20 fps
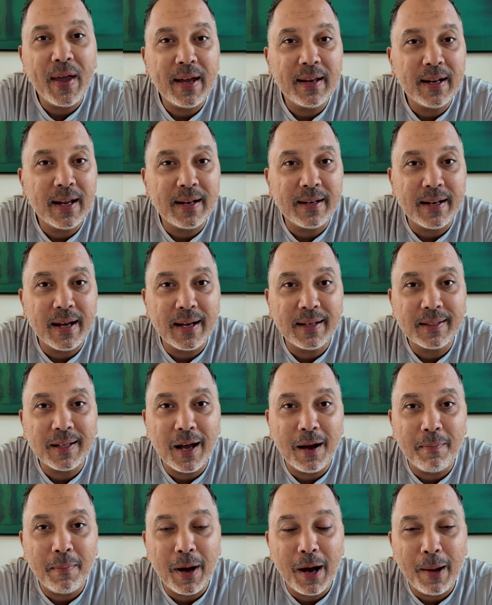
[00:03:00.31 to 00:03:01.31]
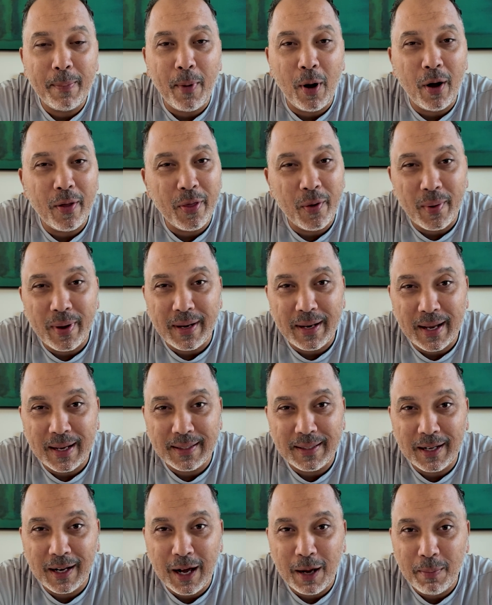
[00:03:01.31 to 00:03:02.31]
thing that does come up, although it
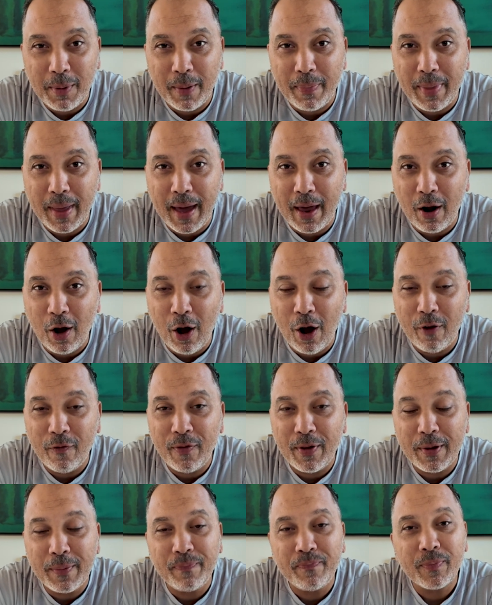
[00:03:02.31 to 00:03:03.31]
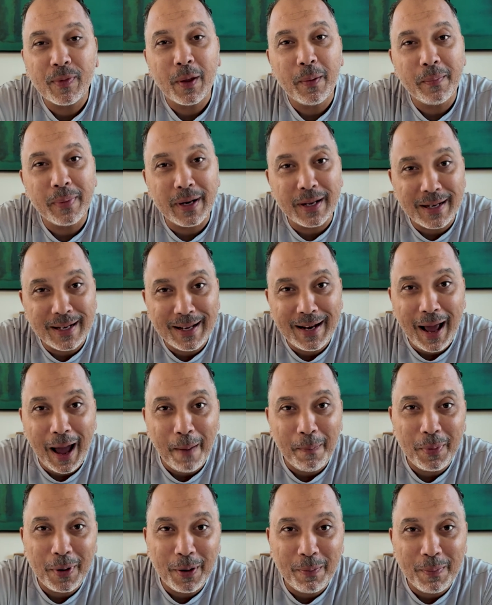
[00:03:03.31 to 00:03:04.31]
doesn't come up that often, but it did
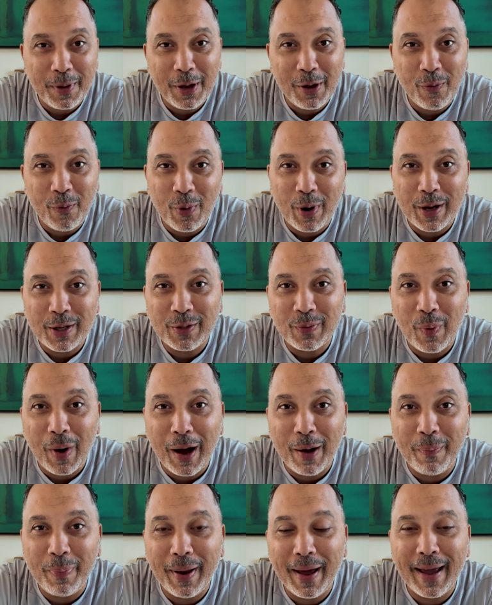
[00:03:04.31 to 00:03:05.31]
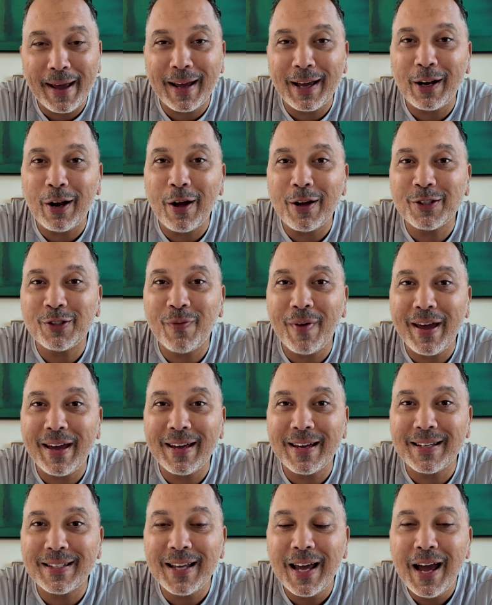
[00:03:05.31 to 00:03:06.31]
happen to me once while playing in Las
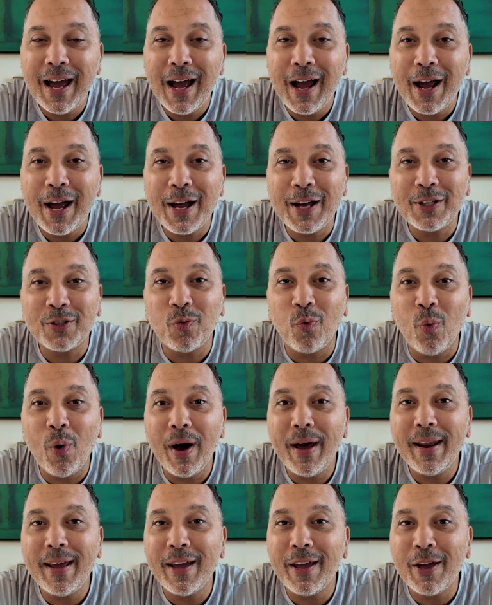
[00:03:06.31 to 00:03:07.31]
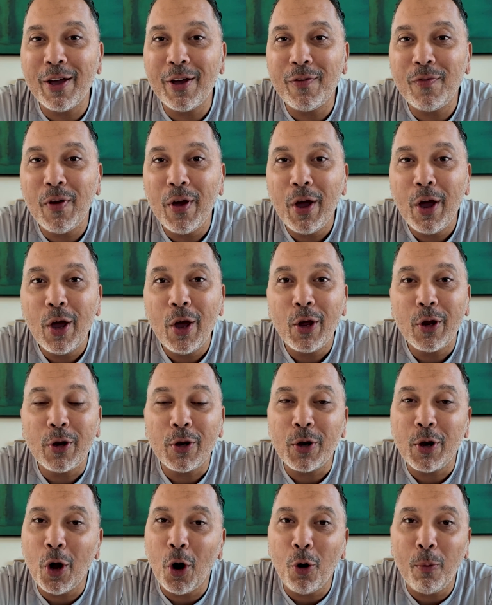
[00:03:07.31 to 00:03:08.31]
Vegas, is what if
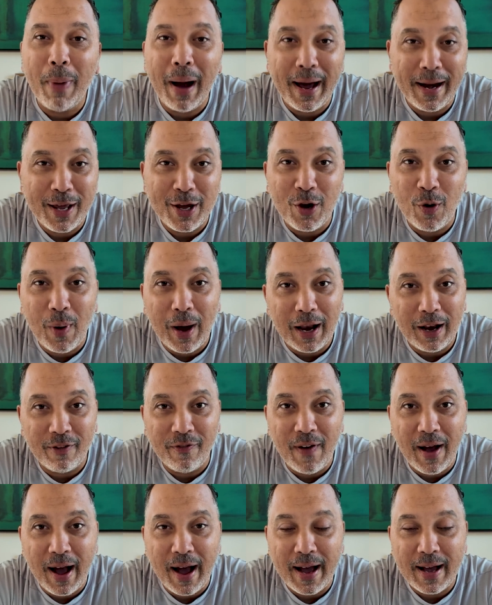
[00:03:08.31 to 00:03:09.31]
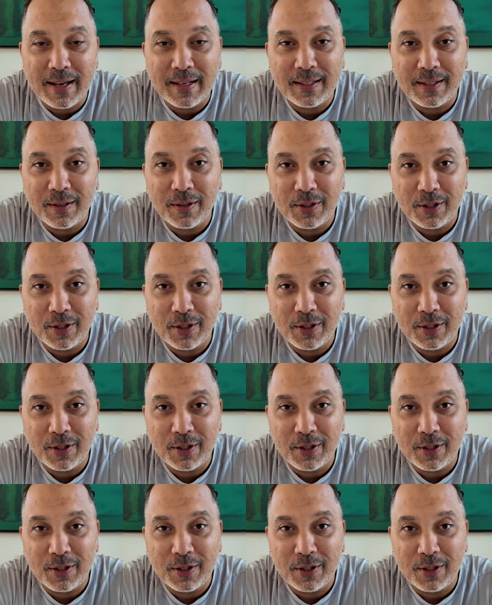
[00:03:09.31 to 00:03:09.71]
nobody qualifies?